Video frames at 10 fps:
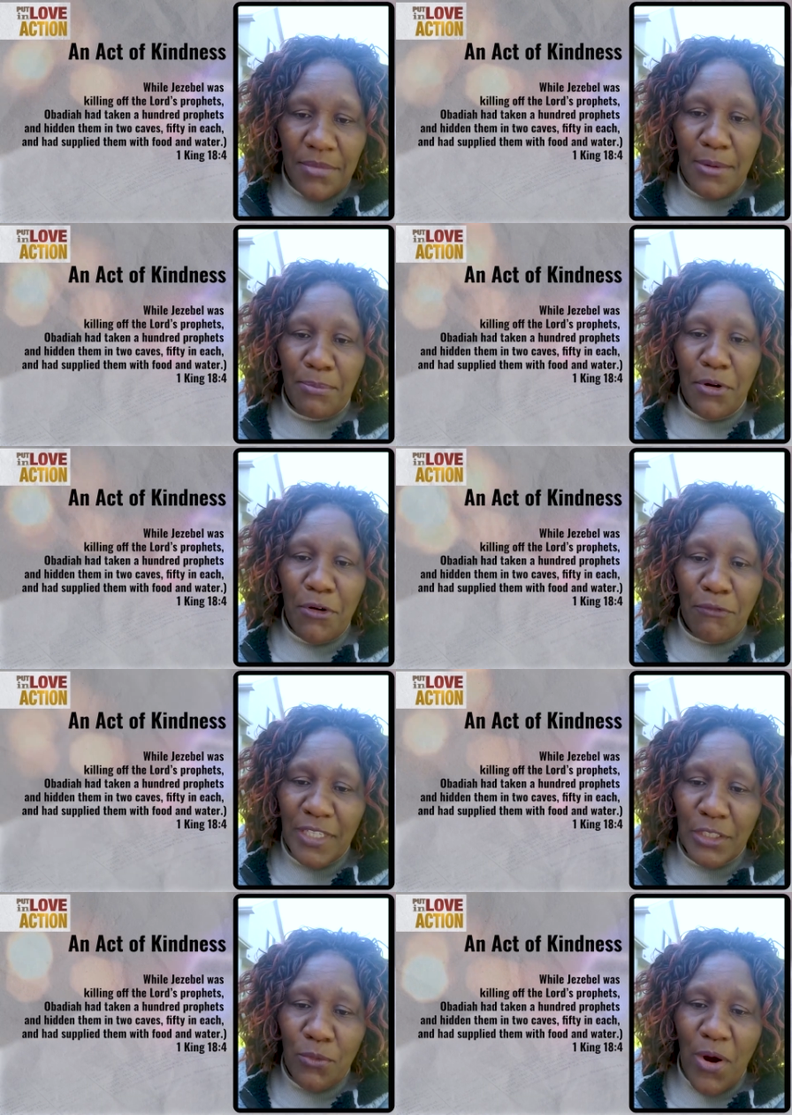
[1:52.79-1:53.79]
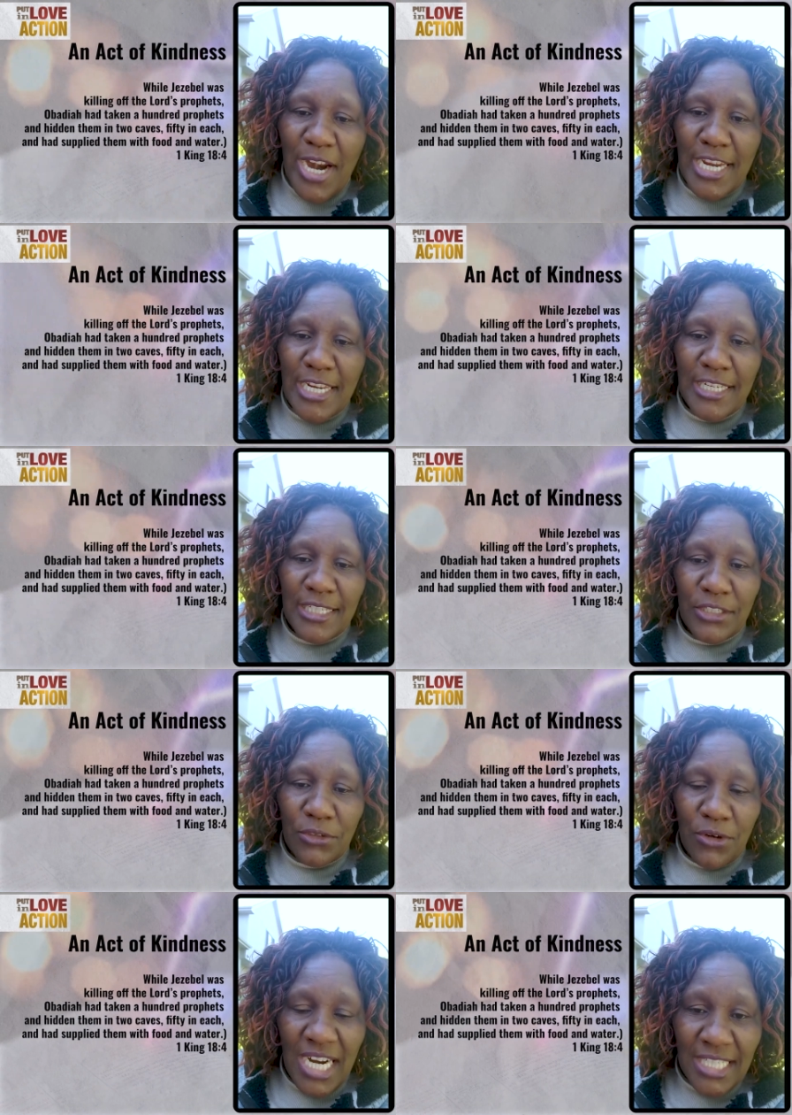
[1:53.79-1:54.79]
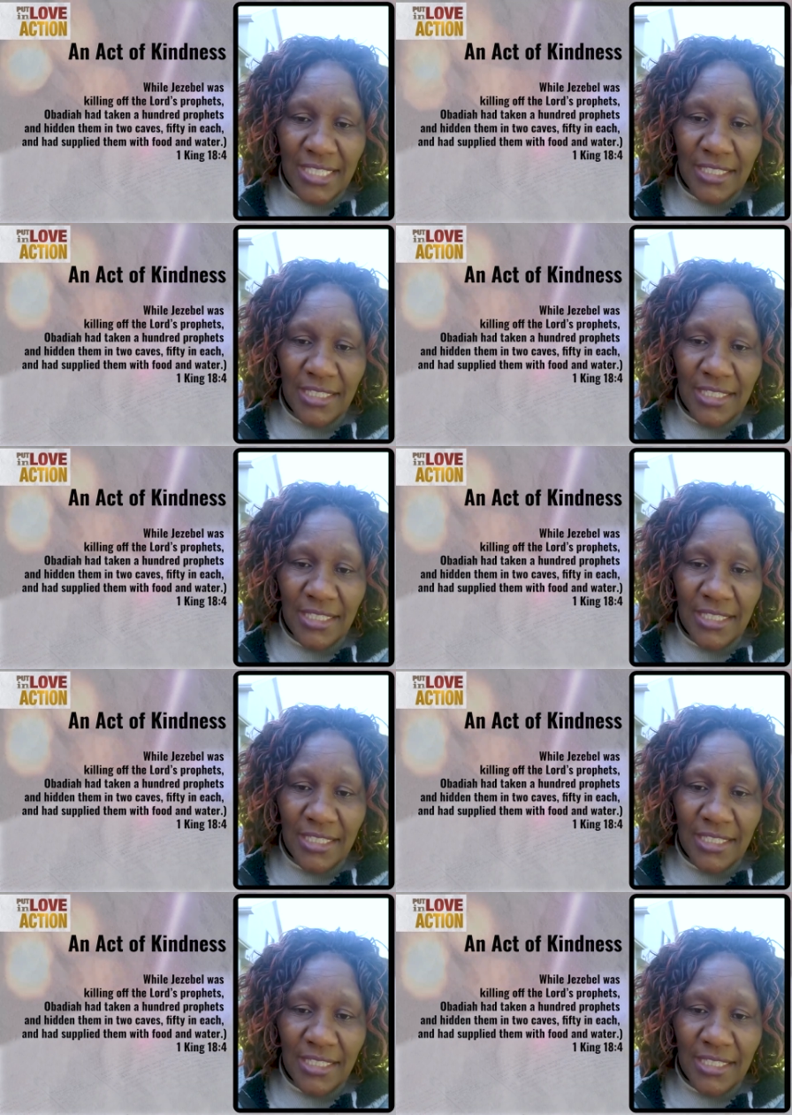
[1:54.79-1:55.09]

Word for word: The prophets were in distress.